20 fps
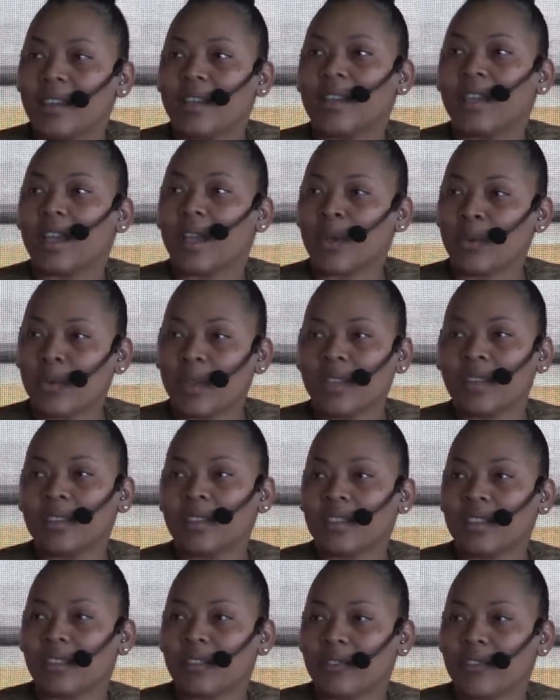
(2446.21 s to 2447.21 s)
I went
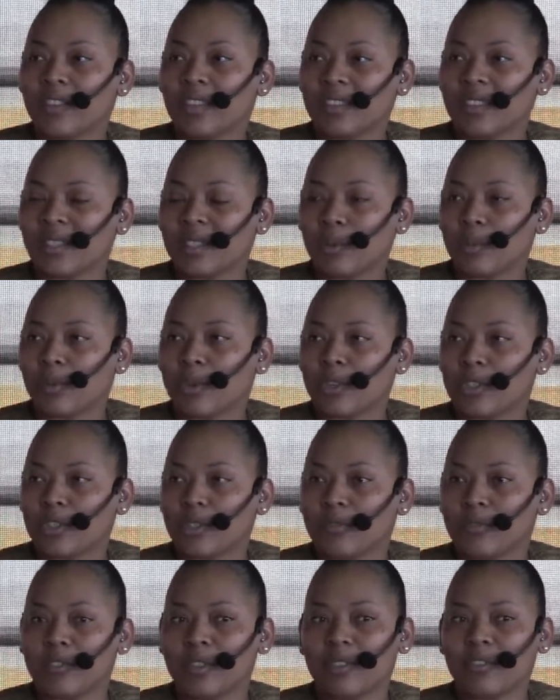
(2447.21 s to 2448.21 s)
into a phase of depression.
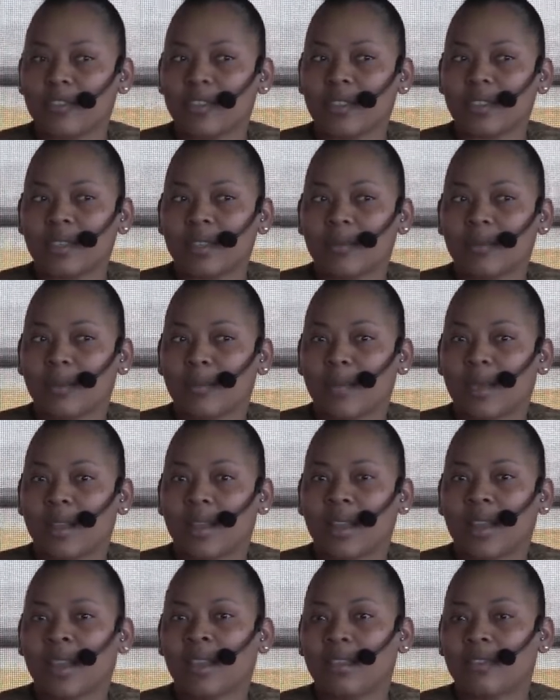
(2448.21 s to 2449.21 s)
For the first time in my
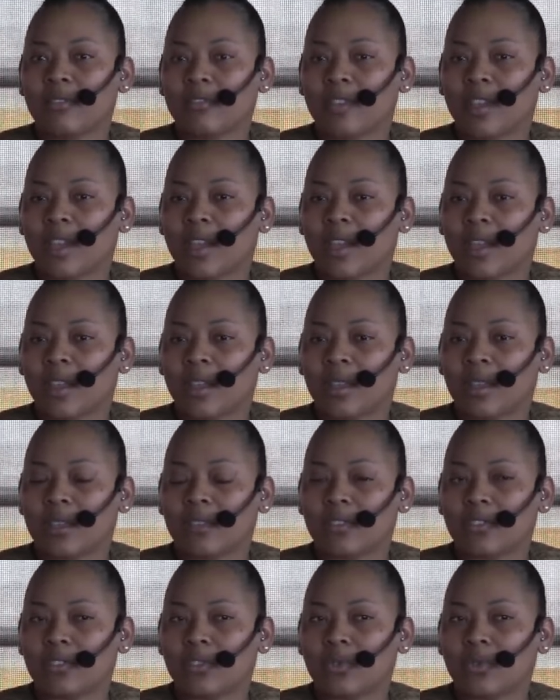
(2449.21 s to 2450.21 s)
life, I
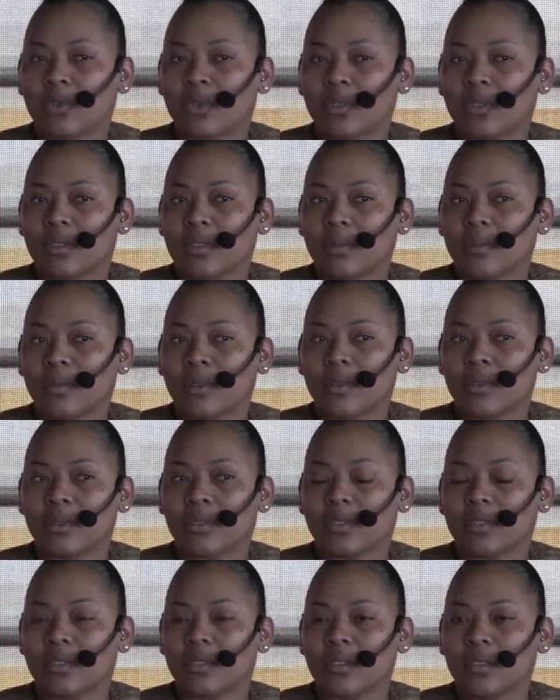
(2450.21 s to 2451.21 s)
thought
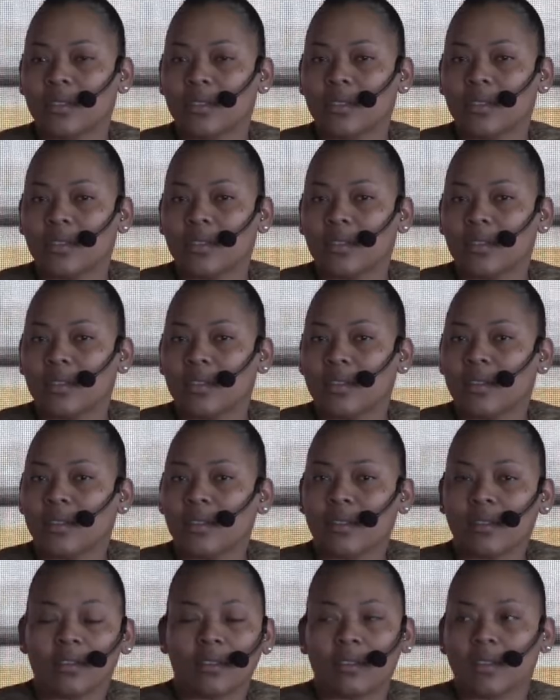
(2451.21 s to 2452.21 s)
about,
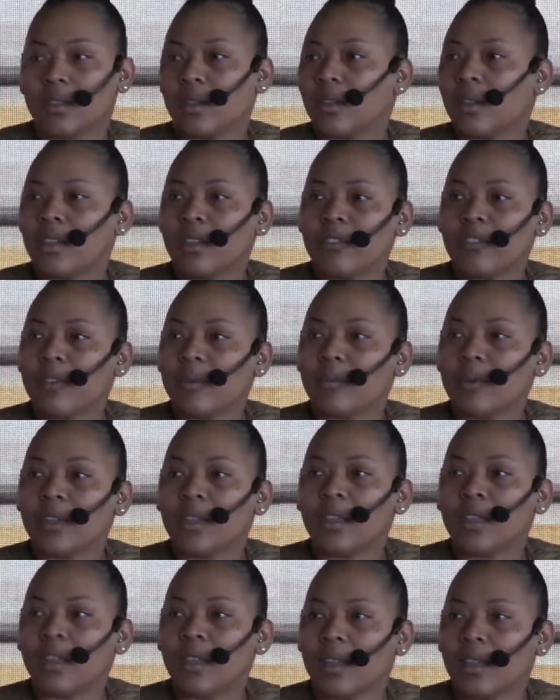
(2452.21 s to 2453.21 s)
if I'm not
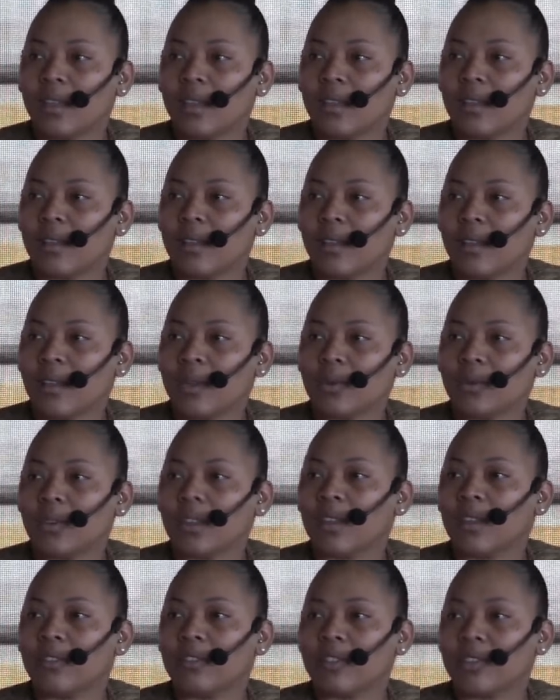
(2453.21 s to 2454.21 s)
here, I wouldn't
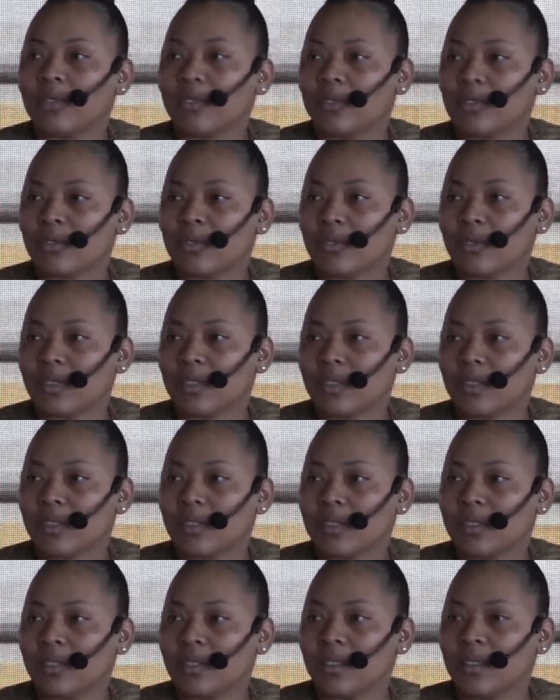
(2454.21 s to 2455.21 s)
have to go through all this.
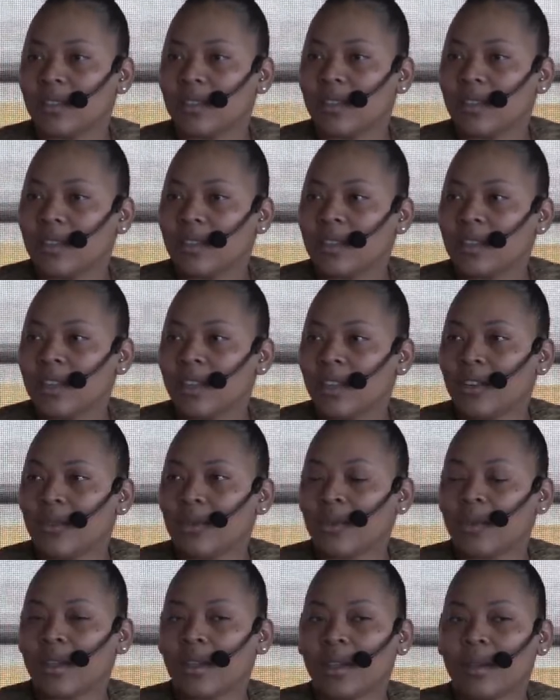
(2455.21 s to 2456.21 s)
You
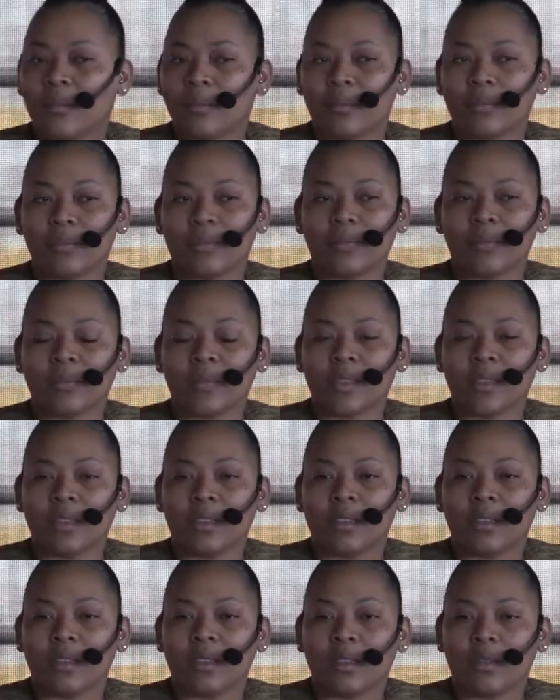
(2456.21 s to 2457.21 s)
know,
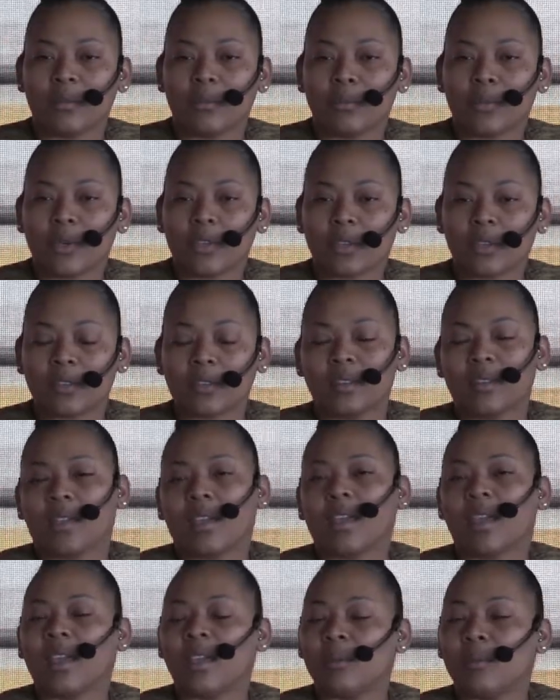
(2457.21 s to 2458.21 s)
but
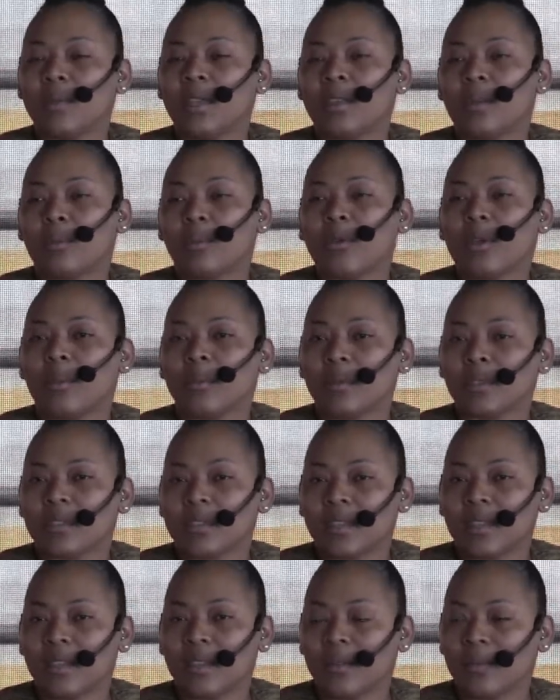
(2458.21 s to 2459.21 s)
I had made a promise
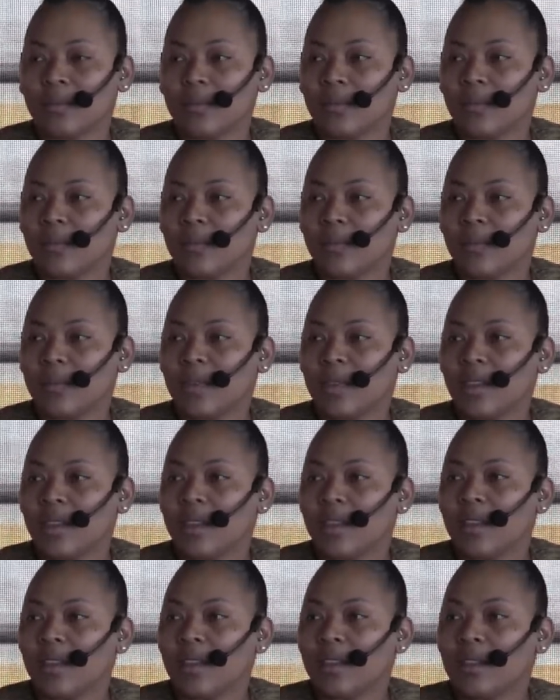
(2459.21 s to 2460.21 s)
to him,
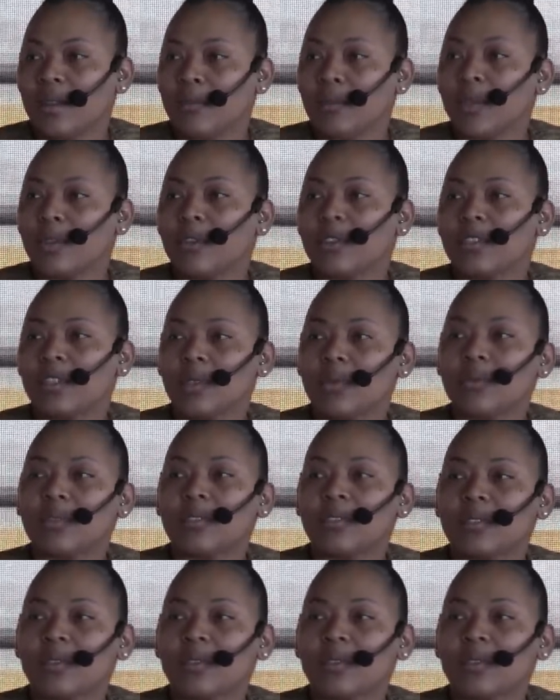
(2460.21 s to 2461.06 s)
because he was